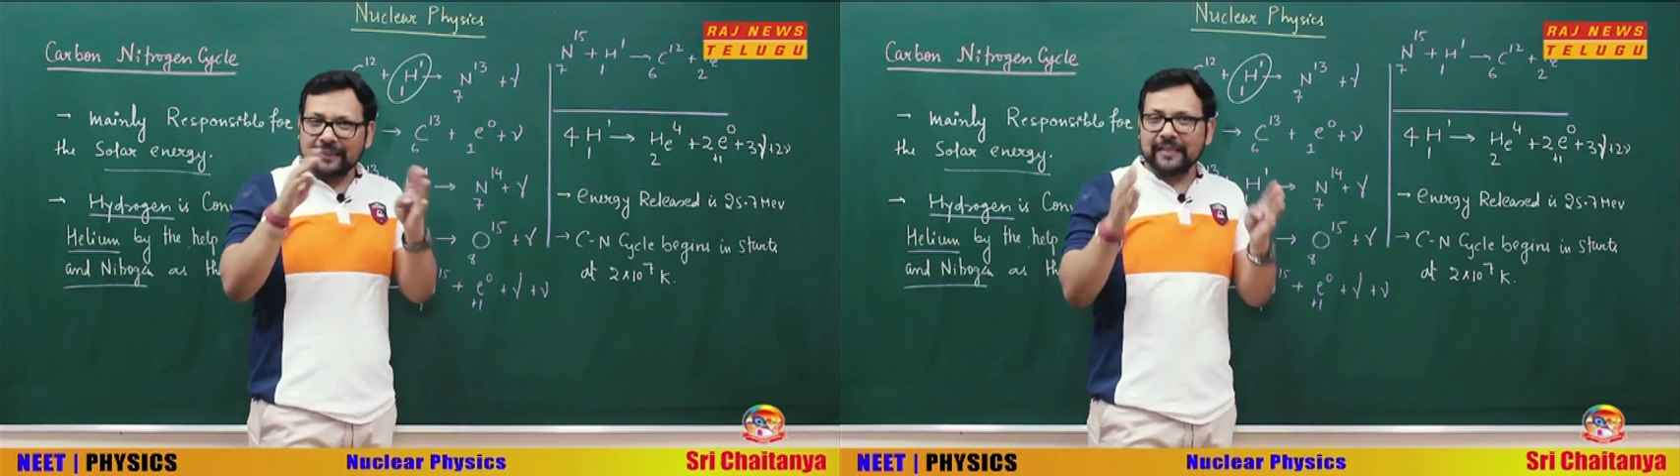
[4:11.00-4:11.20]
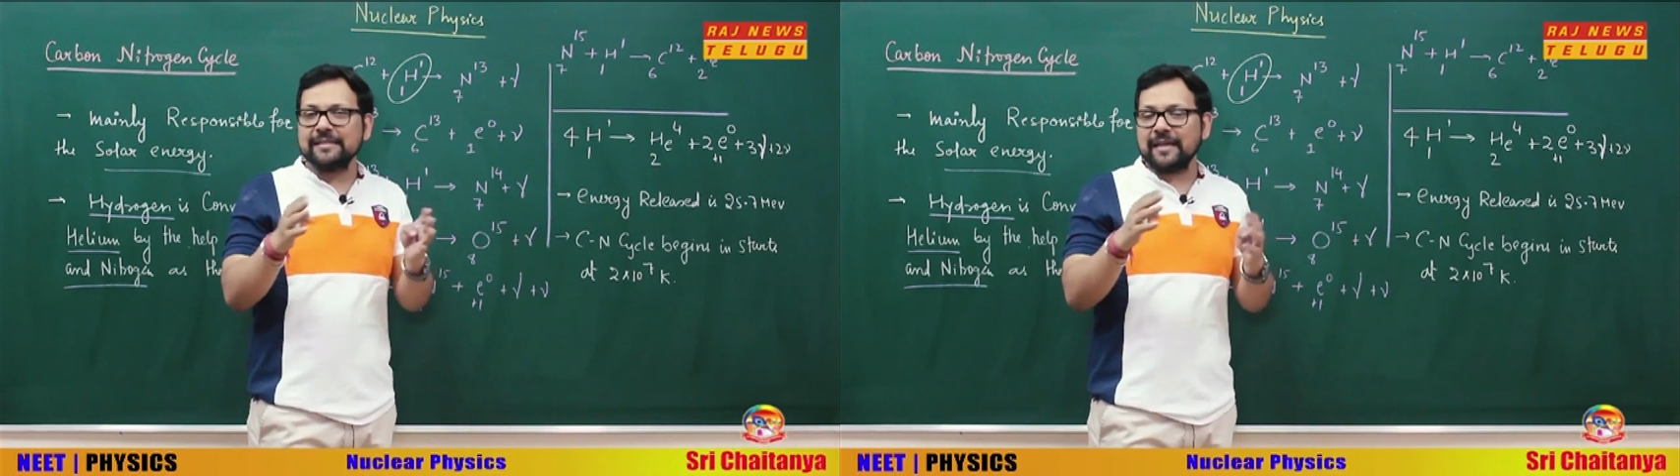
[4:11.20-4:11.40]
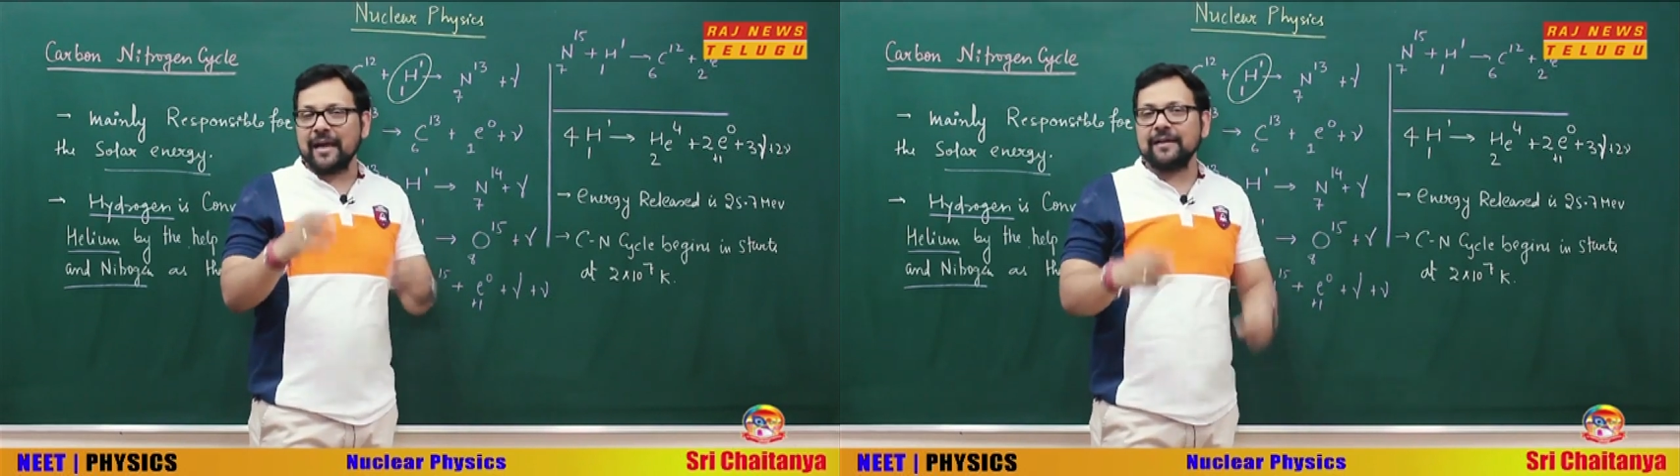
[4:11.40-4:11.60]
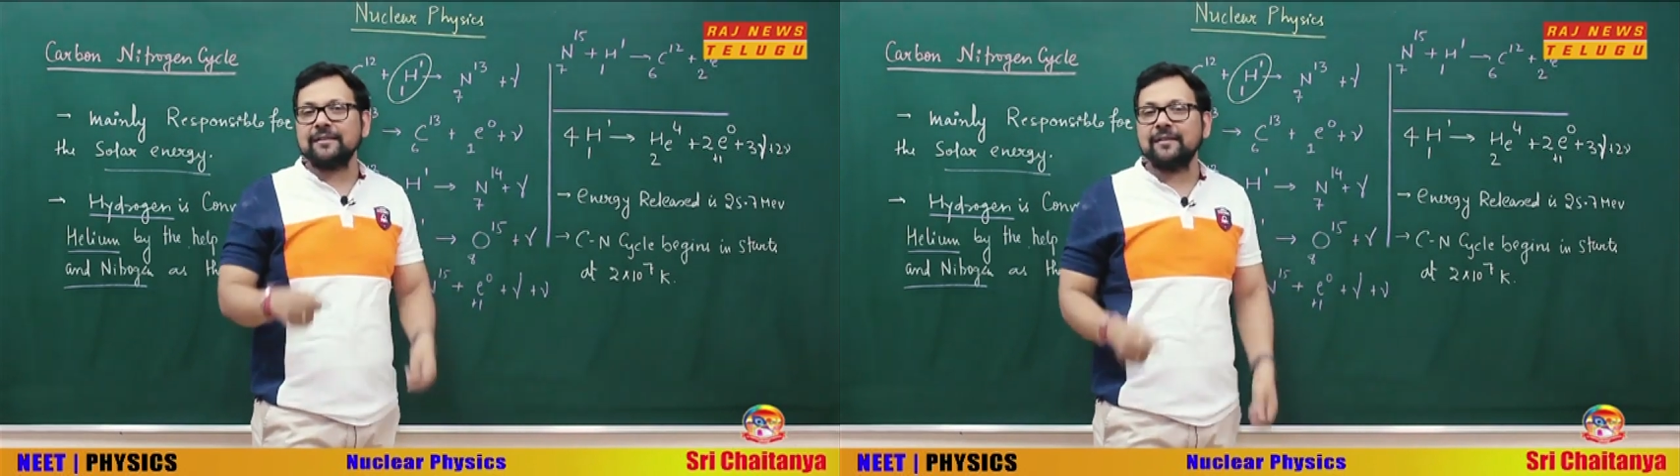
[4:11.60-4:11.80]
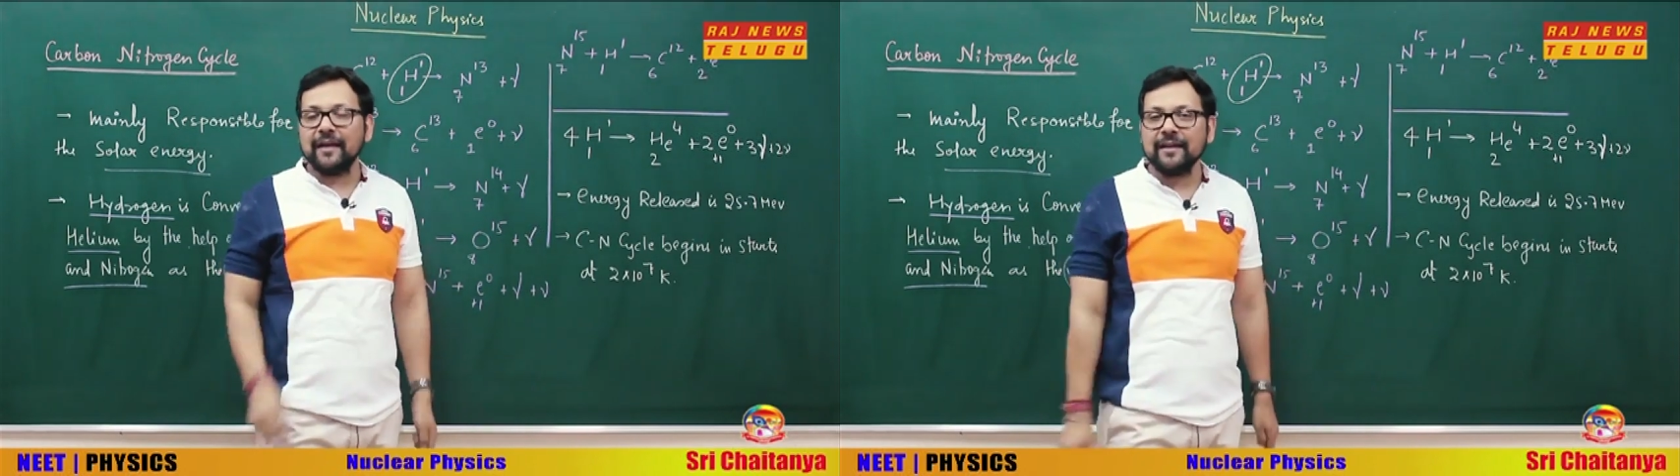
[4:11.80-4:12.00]
these
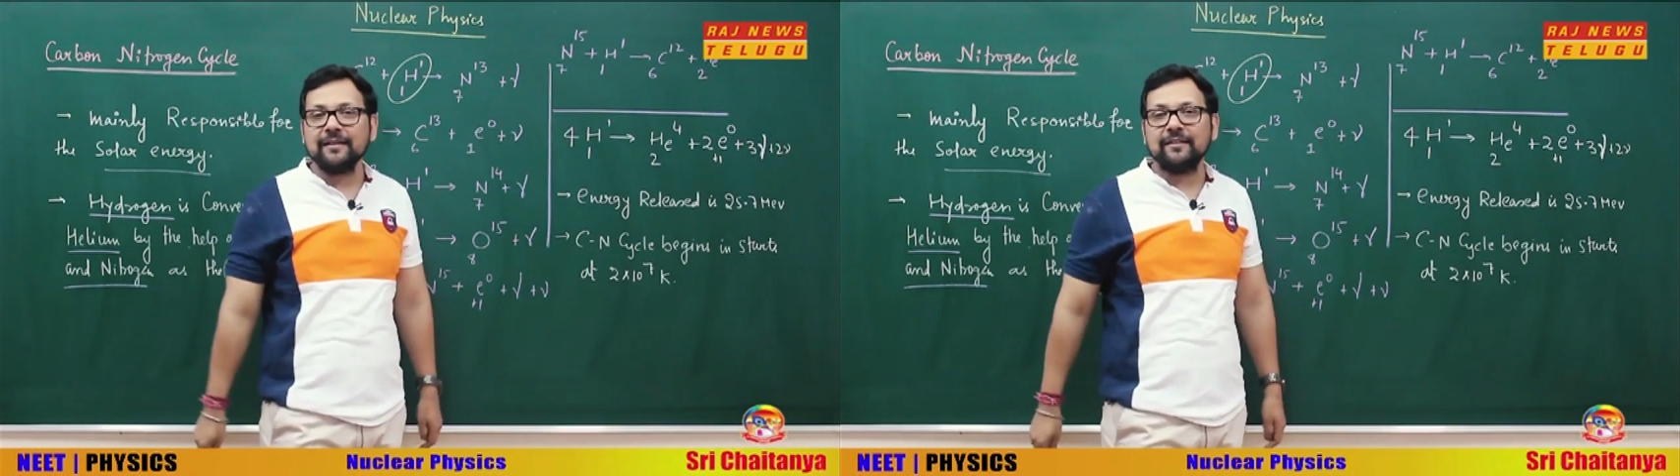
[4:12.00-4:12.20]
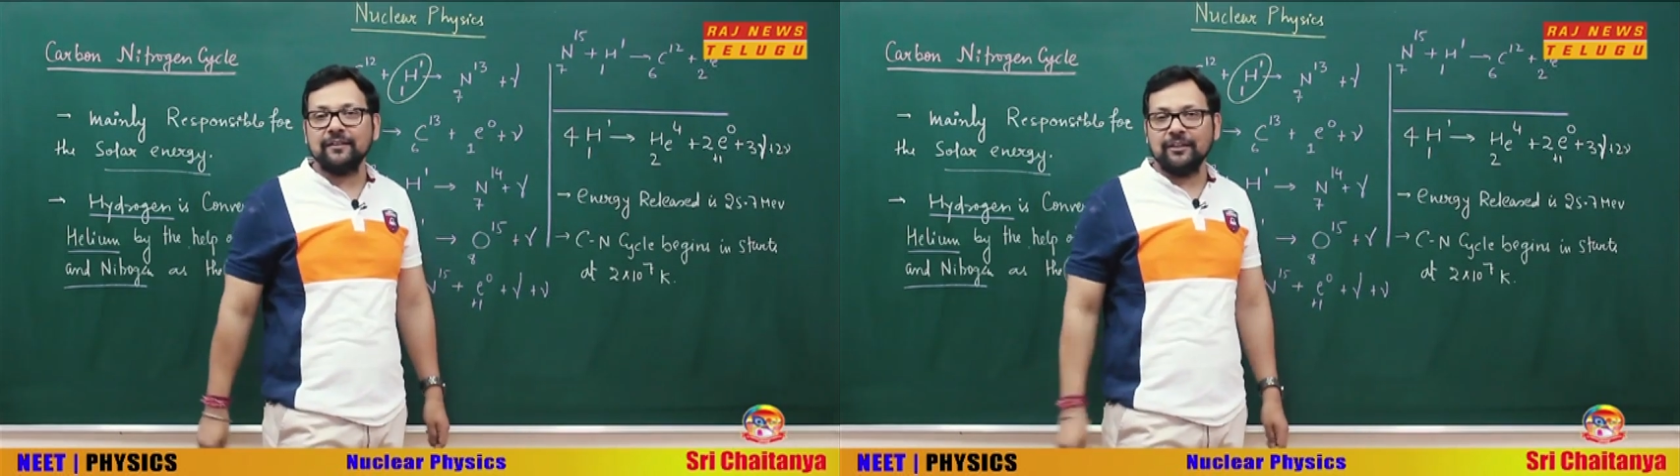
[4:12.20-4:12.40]
act like